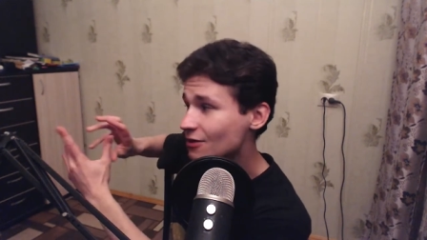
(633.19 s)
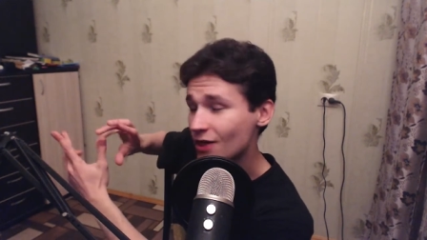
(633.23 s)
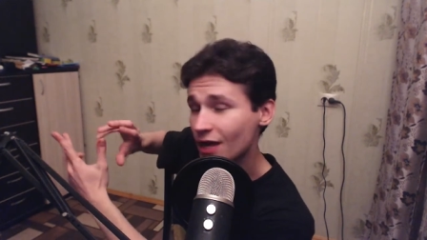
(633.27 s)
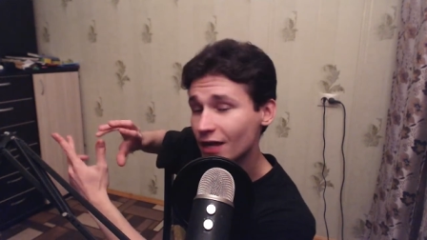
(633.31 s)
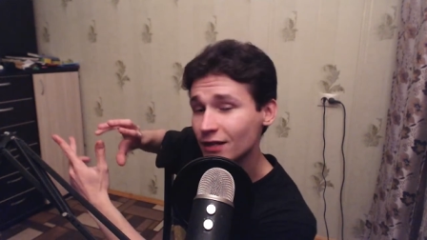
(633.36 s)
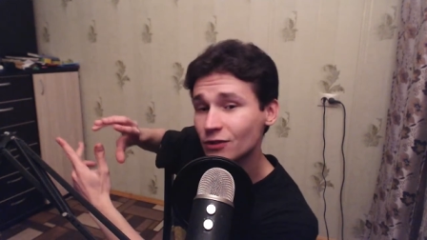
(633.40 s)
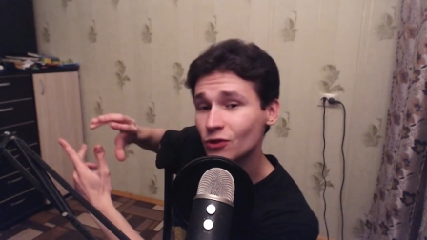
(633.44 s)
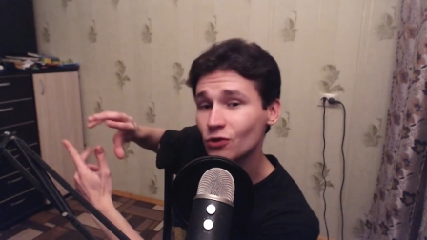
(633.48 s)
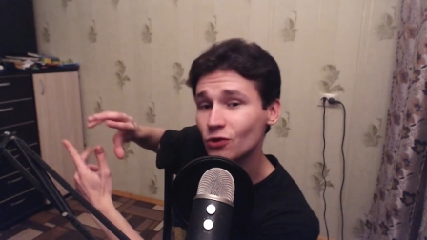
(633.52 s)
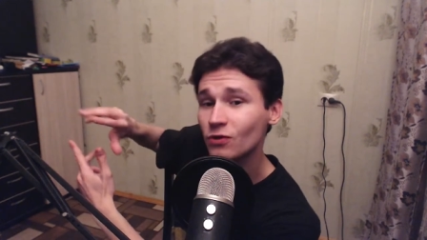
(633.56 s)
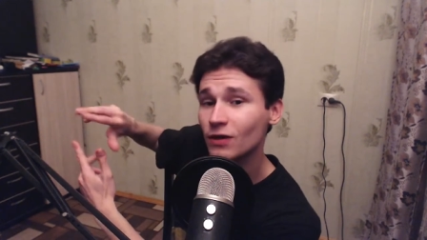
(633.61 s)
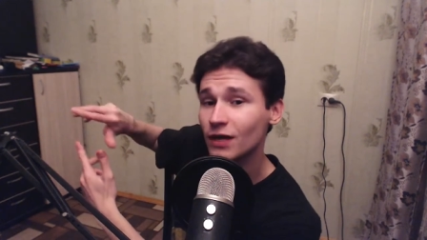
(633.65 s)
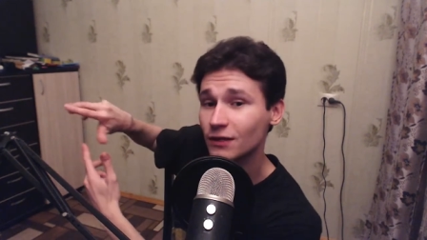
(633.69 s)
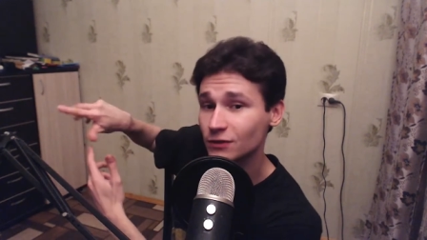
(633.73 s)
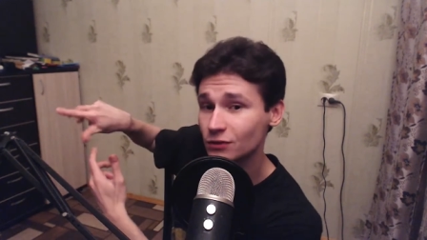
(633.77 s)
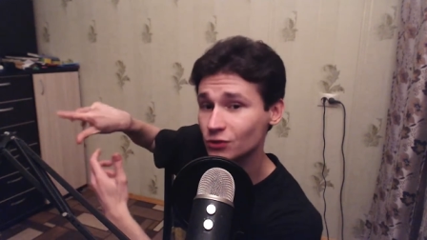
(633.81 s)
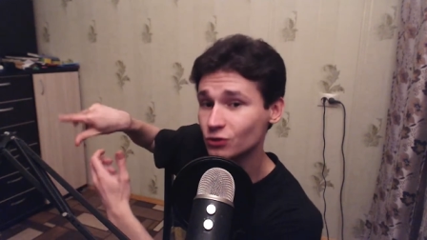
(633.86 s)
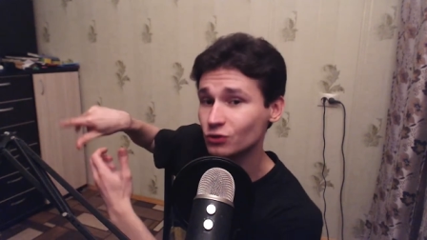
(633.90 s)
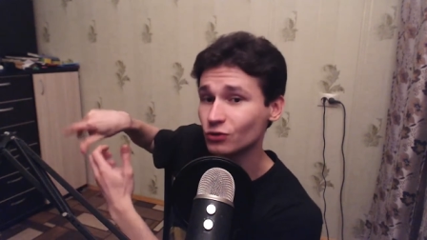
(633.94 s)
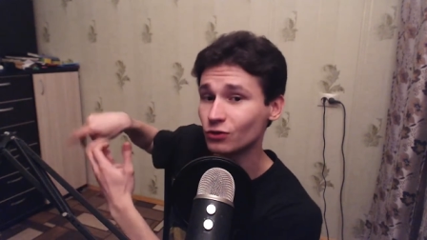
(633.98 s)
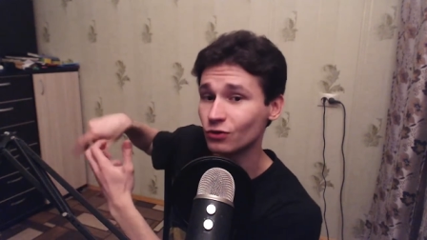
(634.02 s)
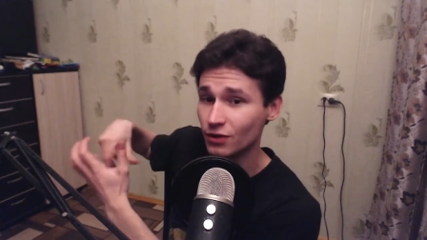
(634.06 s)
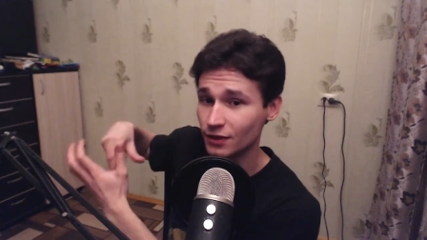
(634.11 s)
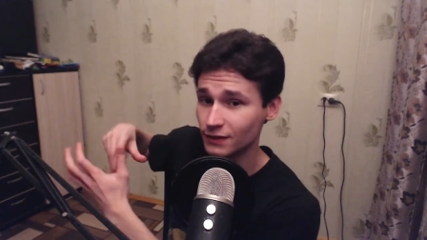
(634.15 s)
then you can
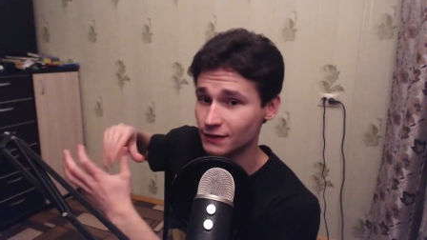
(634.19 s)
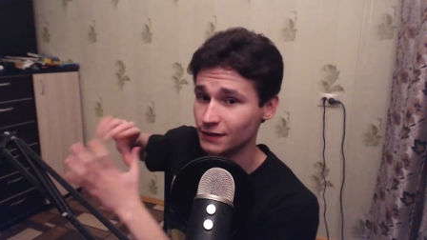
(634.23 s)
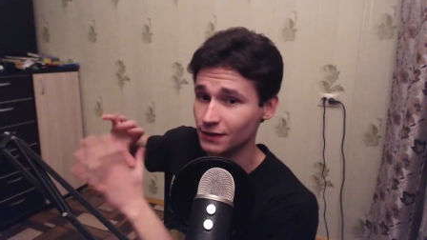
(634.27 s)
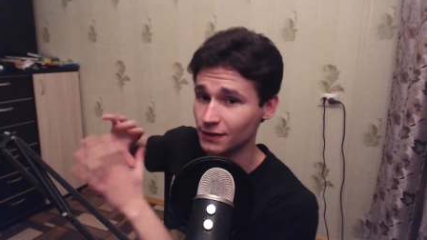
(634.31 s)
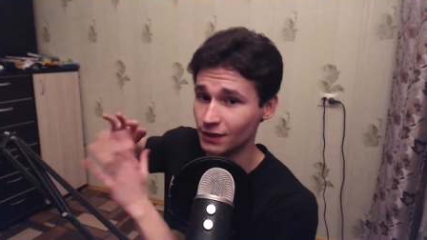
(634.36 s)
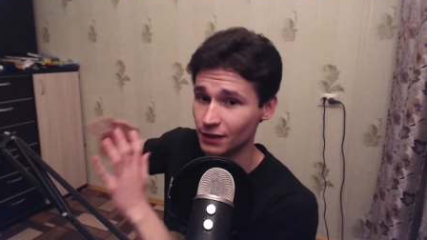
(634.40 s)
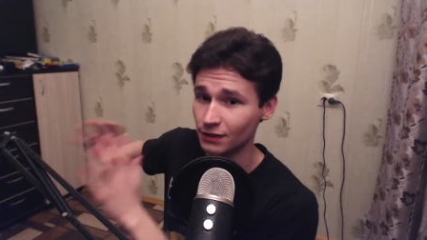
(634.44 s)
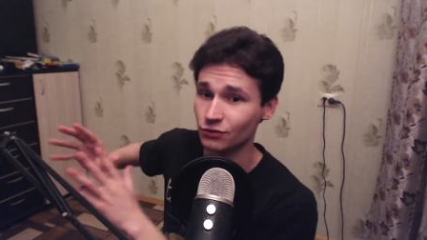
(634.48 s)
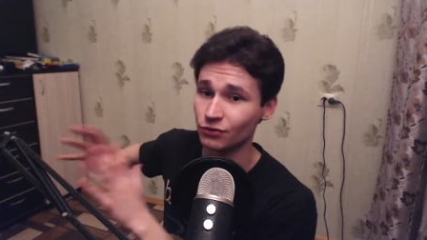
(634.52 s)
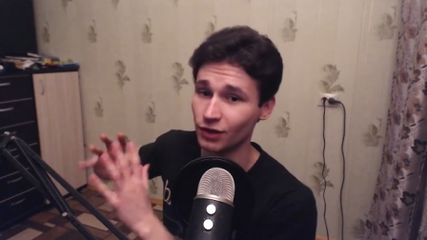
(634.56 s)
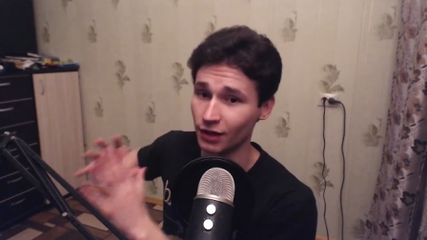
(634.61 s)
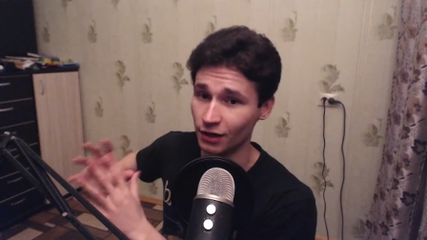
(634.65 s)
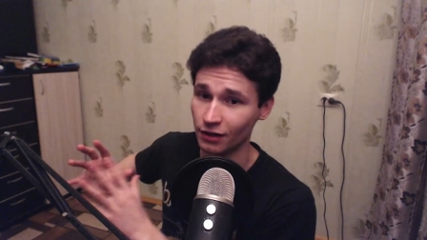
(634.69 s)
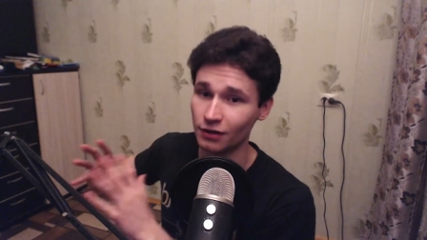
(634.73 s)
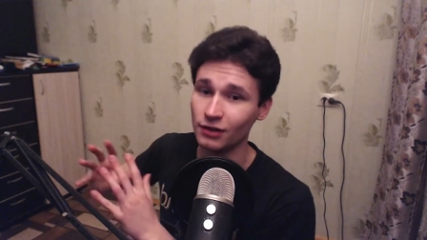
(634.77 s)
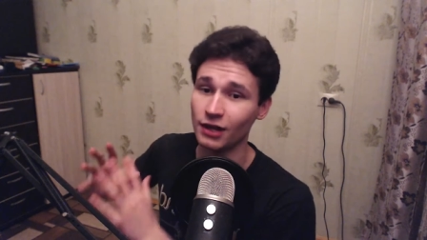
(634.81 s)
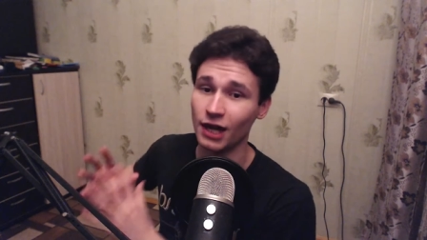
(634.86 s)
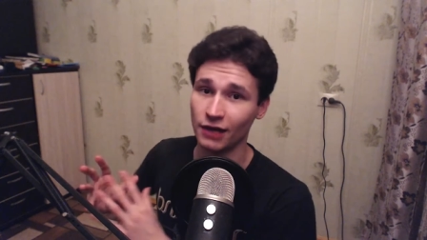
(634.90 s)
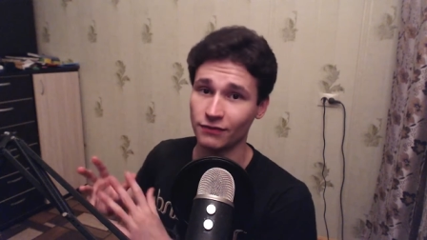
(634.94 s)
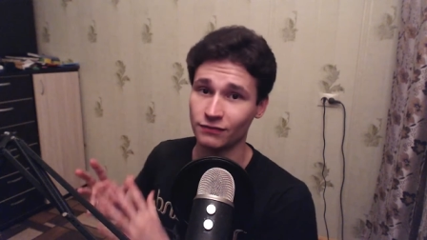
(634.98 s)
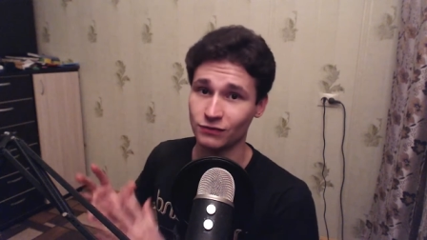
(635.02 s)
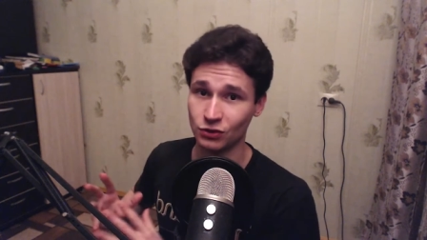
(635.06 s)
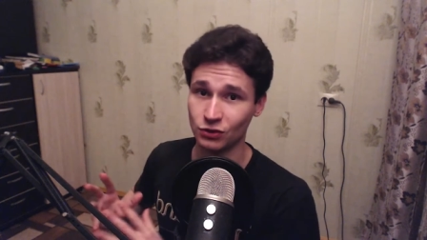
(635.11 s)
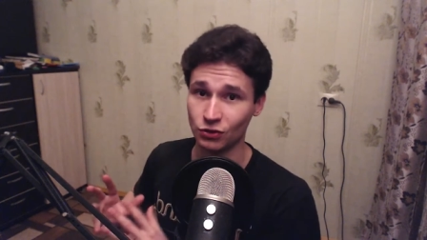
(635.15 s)
do this in real
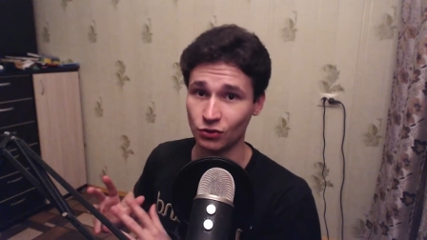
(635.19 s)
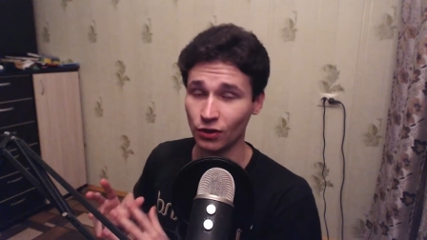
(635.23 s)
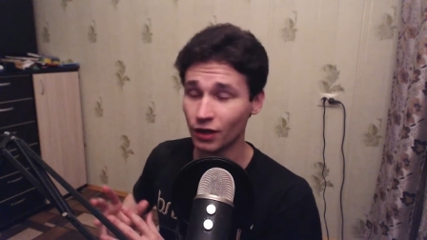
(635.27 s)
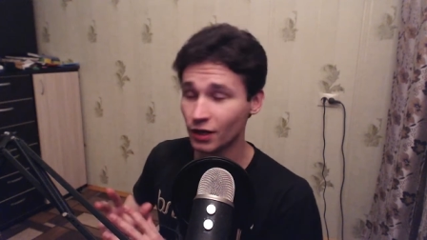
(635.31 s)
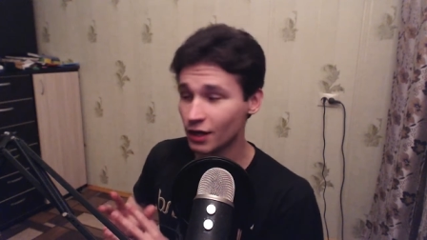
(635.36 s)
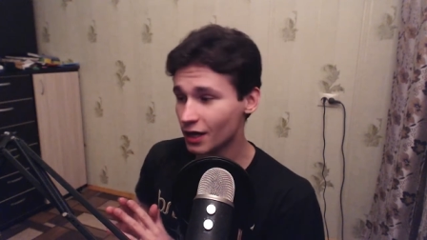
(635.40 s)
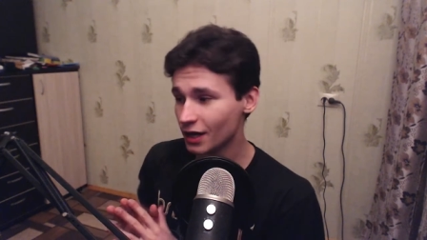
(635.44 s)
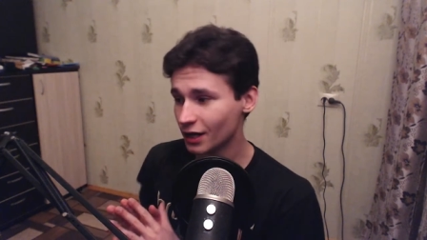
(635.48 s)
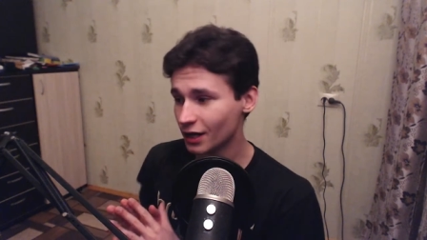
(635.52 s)
life too.